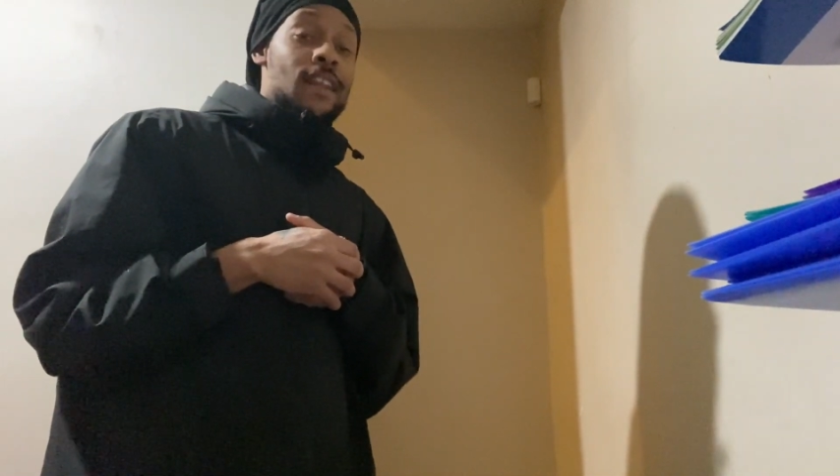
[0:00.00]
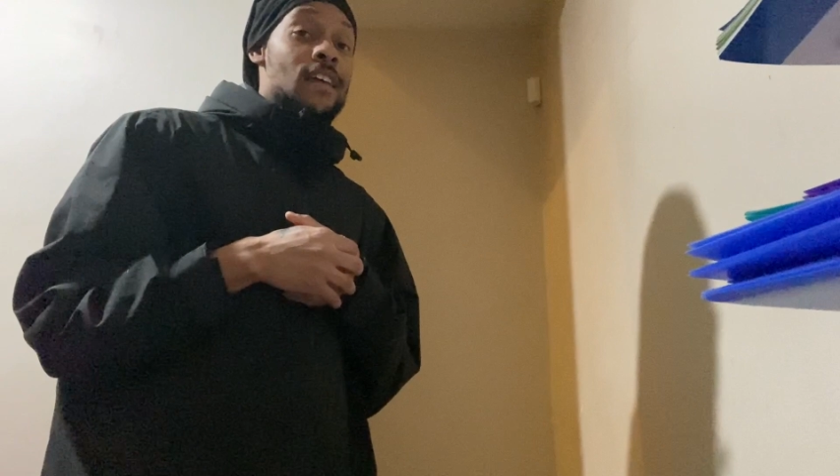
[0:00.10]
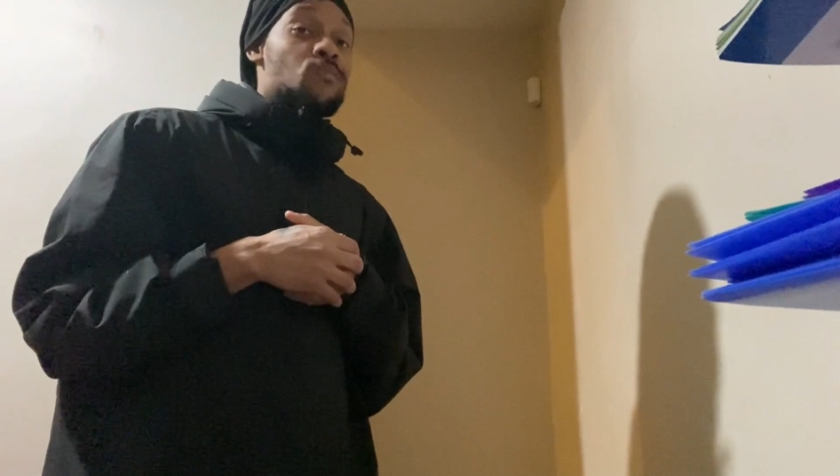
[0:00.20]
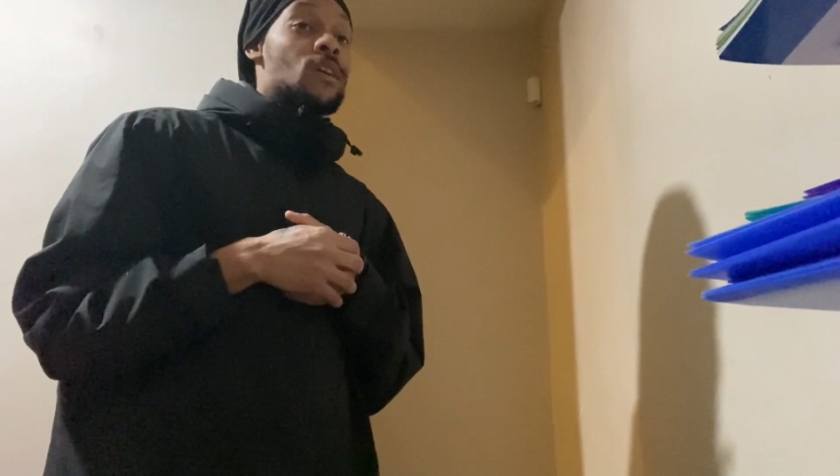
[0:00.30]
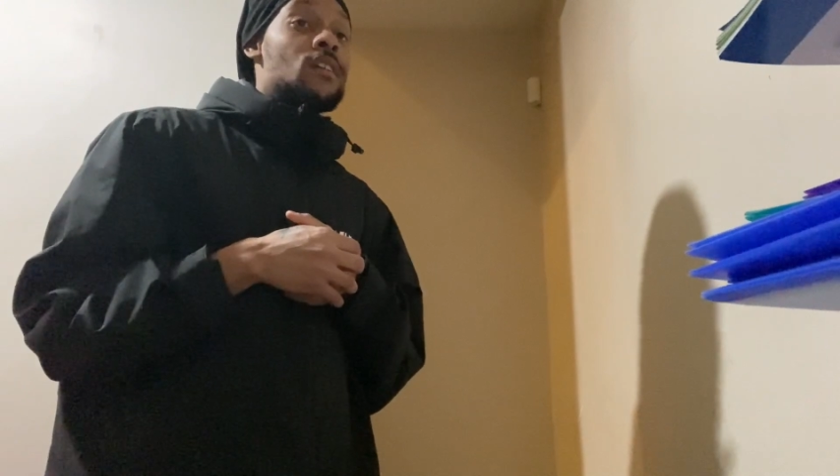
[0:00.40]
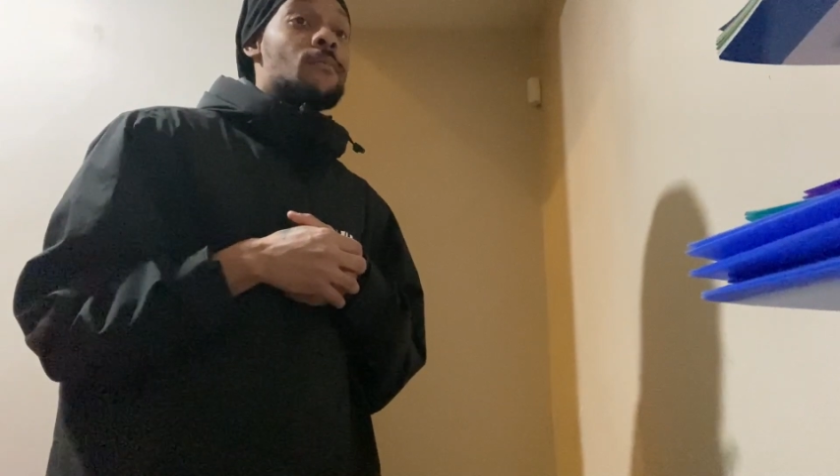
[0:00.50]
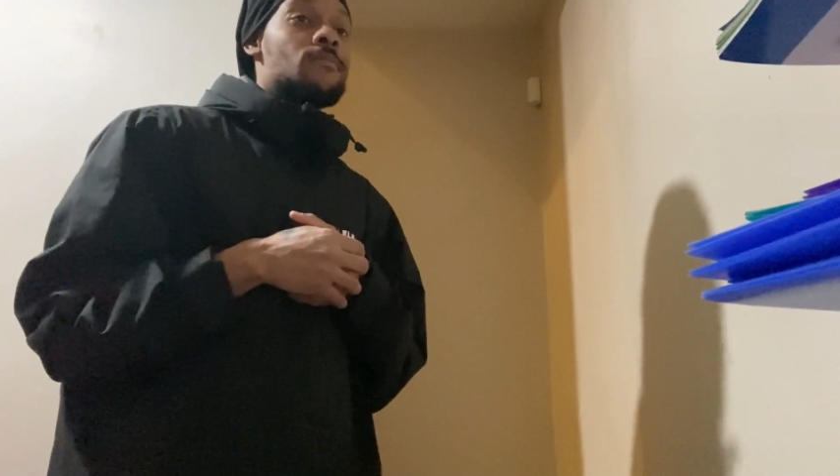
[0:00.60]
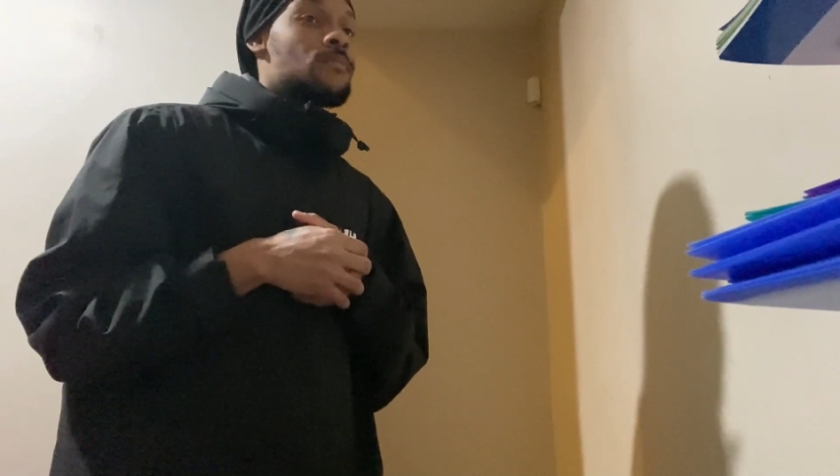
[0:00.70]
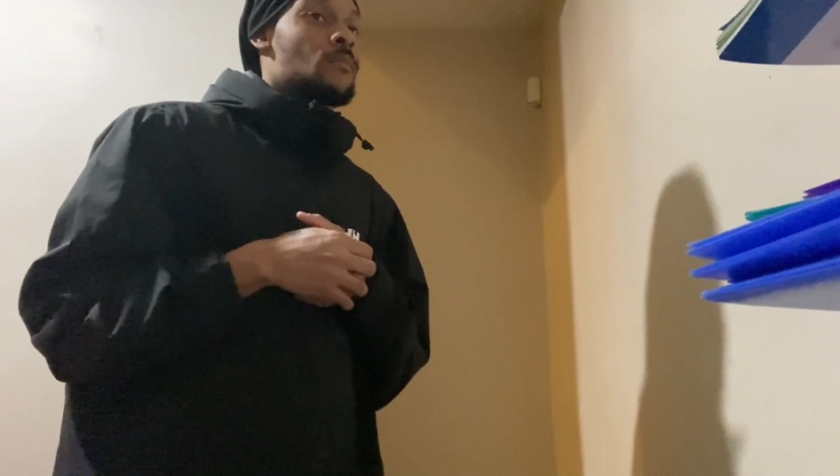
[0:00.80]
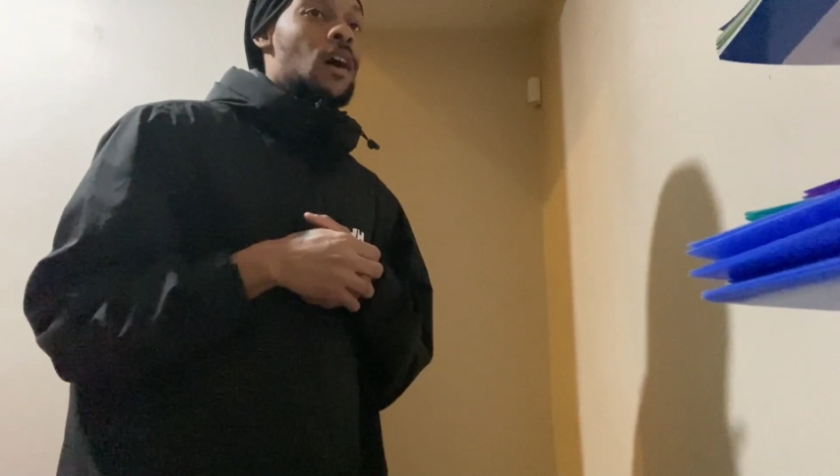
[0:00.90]
That's one of the,
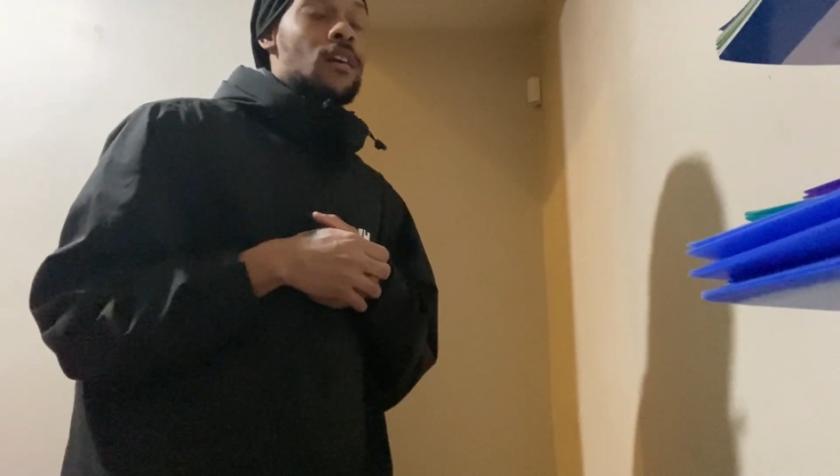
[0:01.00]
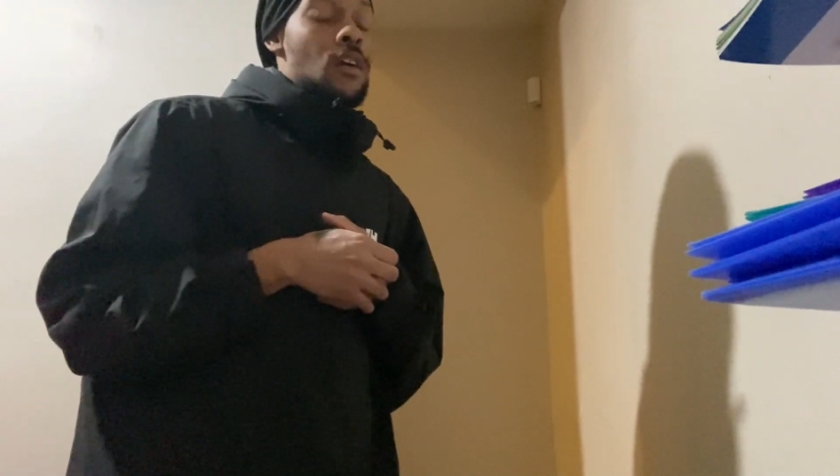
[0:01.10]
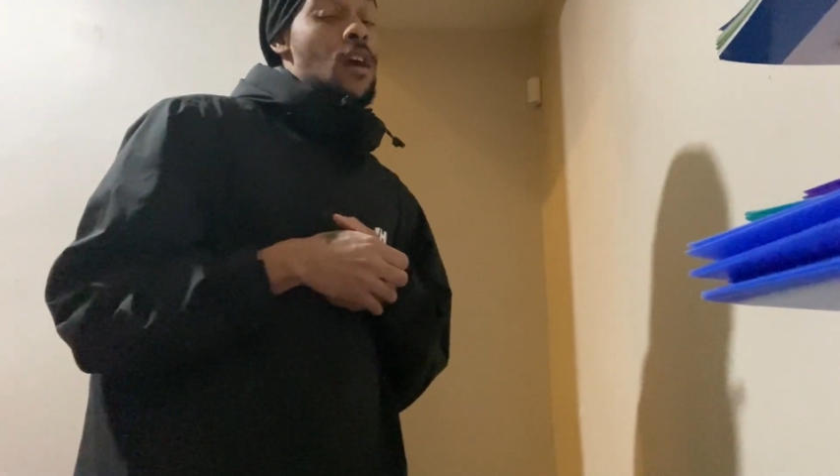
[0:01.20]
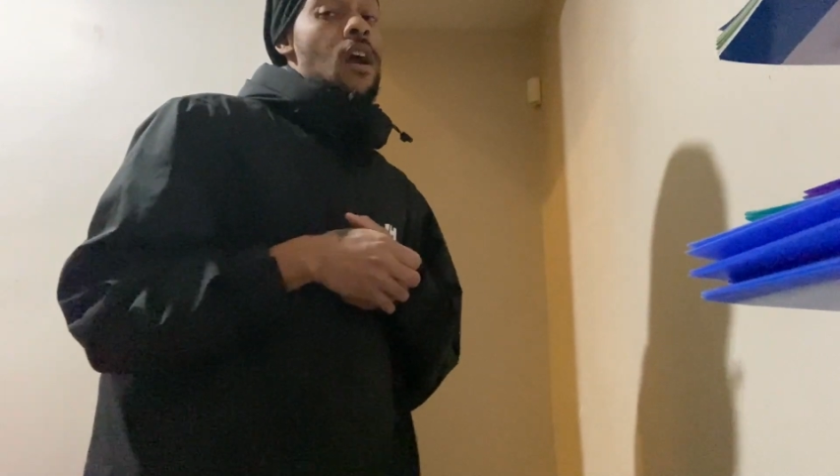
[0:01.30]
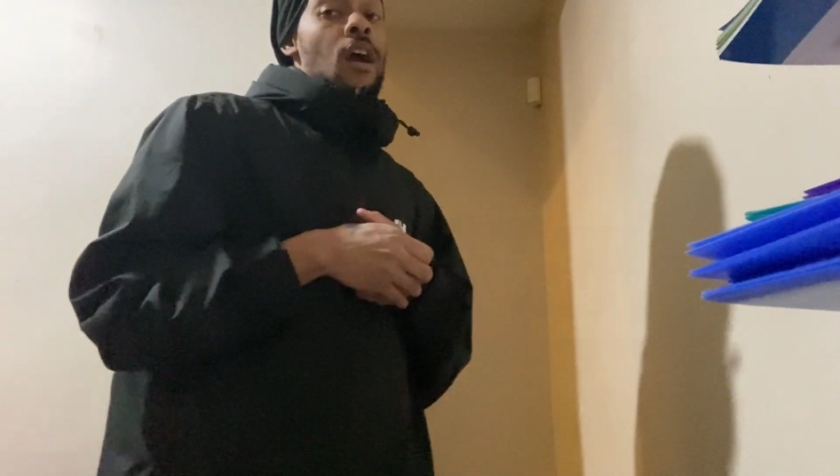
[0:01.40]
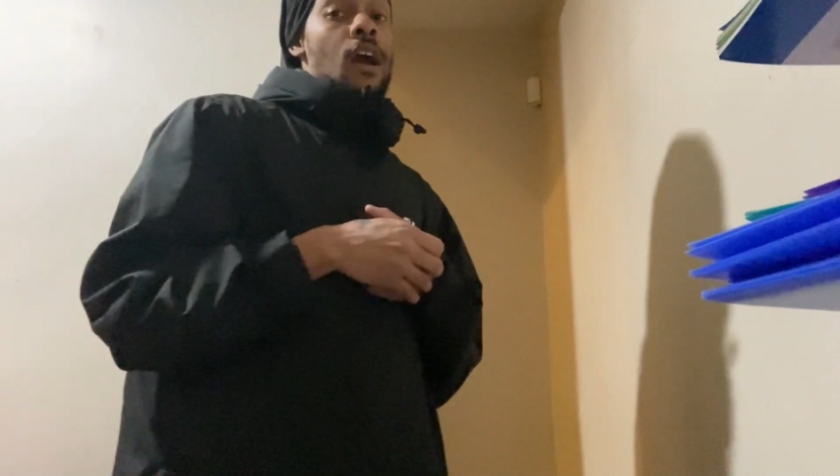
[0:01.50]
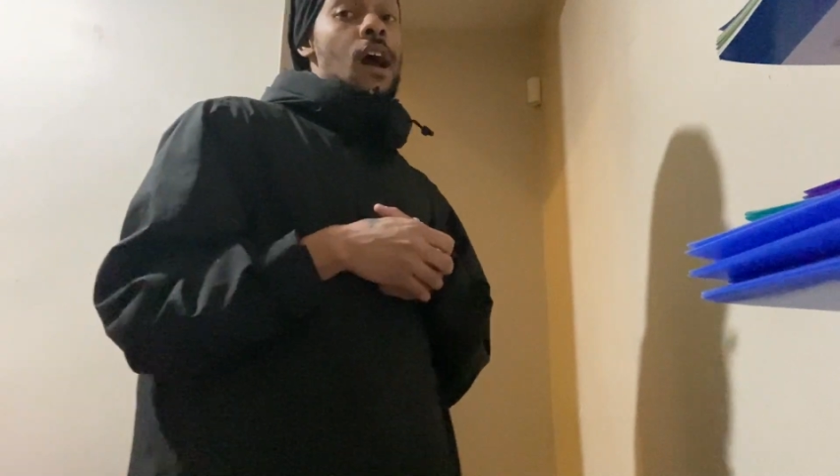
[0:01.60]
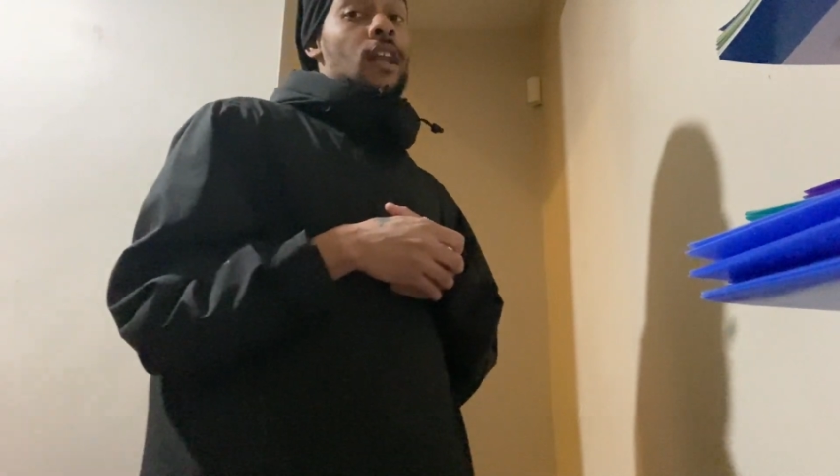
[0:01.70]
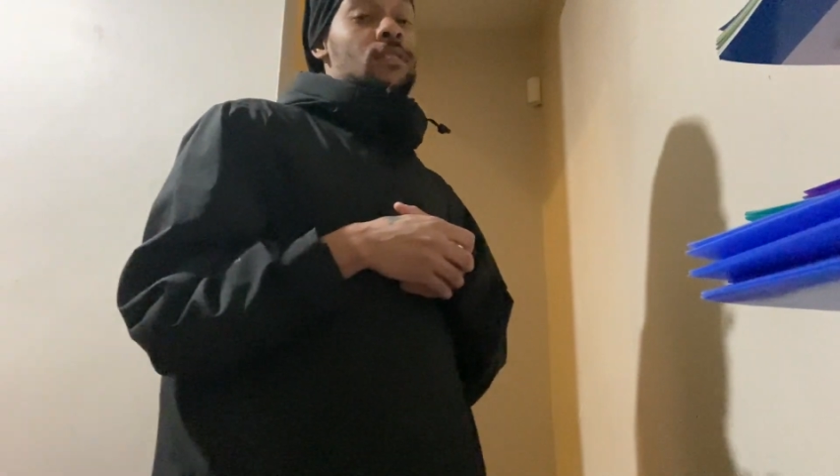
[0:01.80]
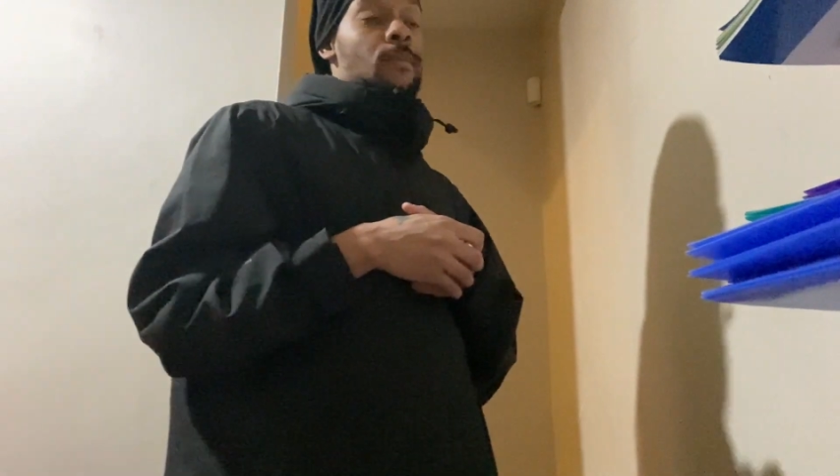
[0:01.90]
like,
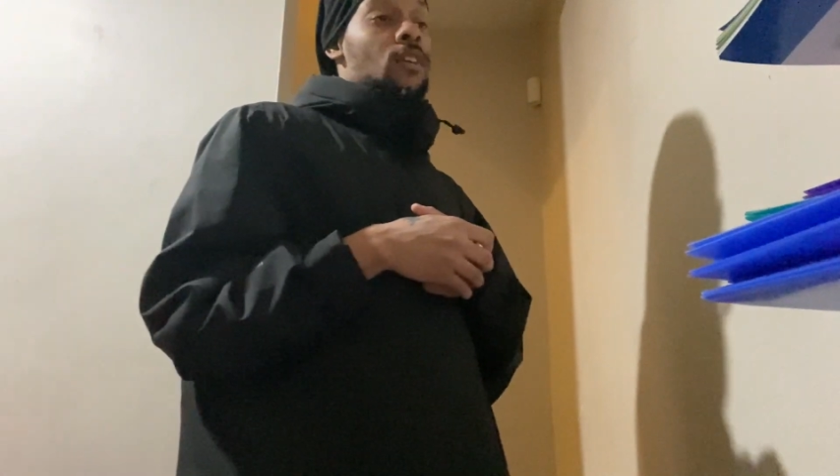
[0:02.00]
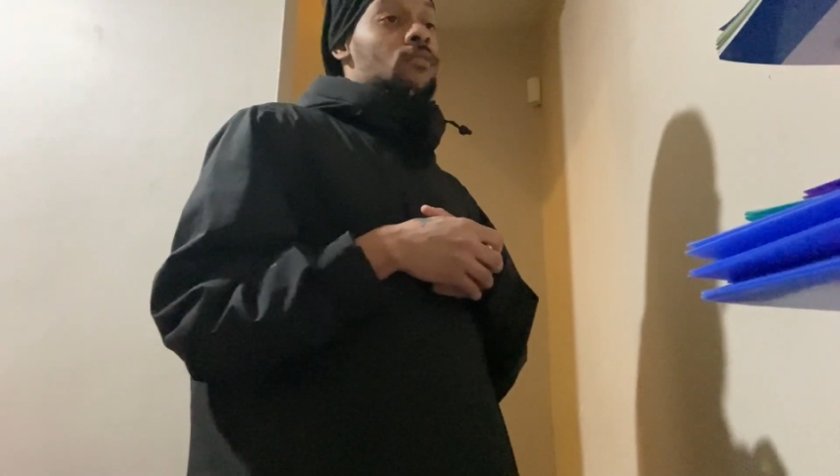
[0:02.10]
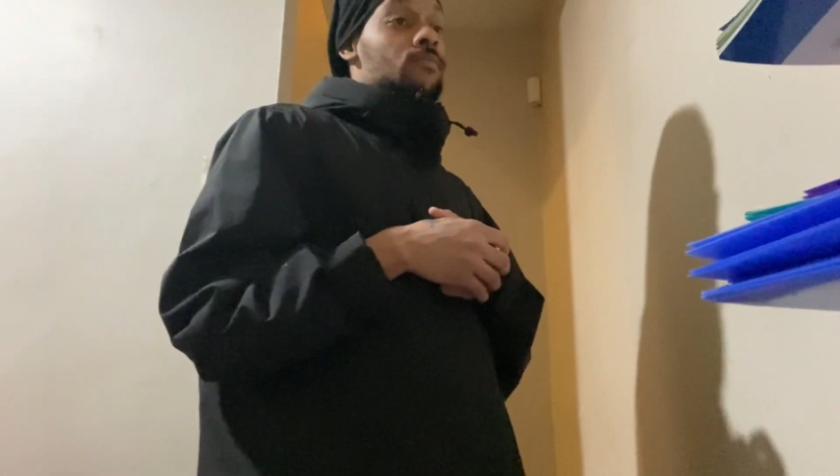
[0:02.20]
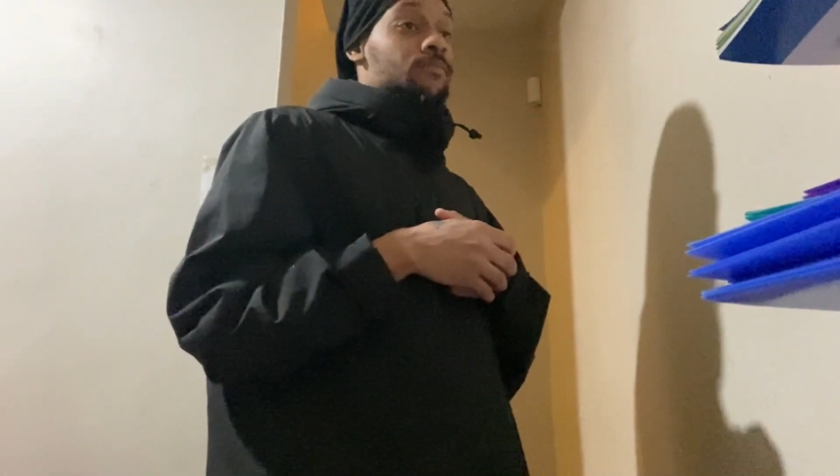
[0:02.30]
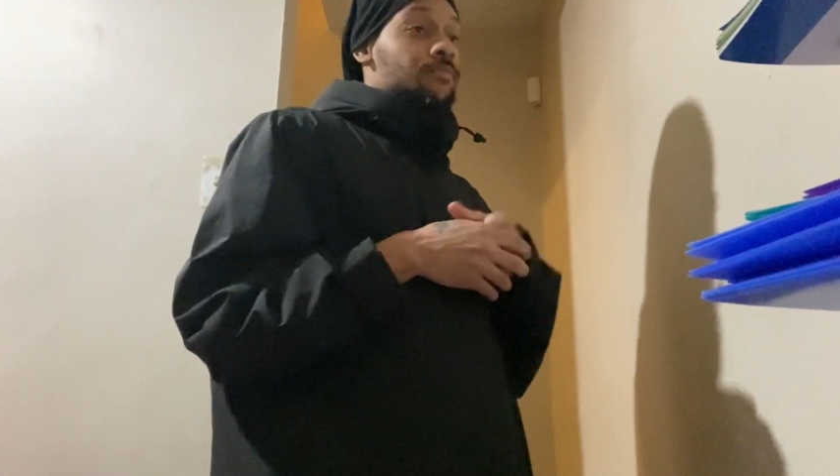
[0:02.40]
college, bro,